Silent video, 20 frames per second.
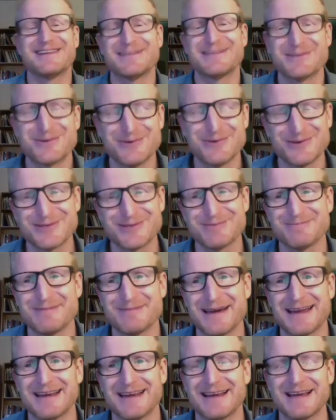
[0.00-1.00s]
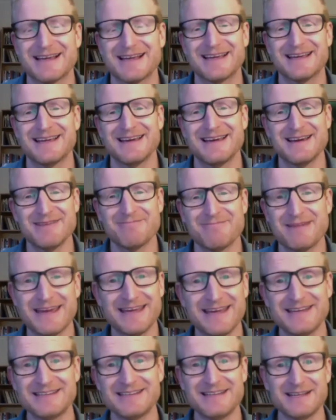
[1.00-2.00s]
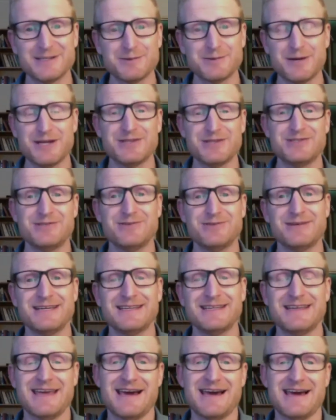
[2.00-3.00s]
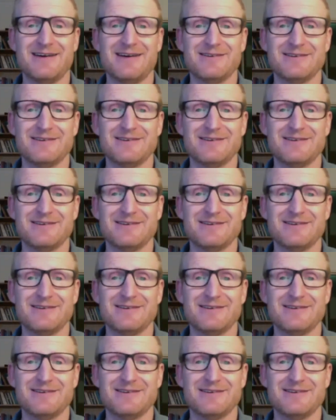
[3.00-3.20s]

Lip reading: awesome, mate. Mate, can you tell us what you're doing now?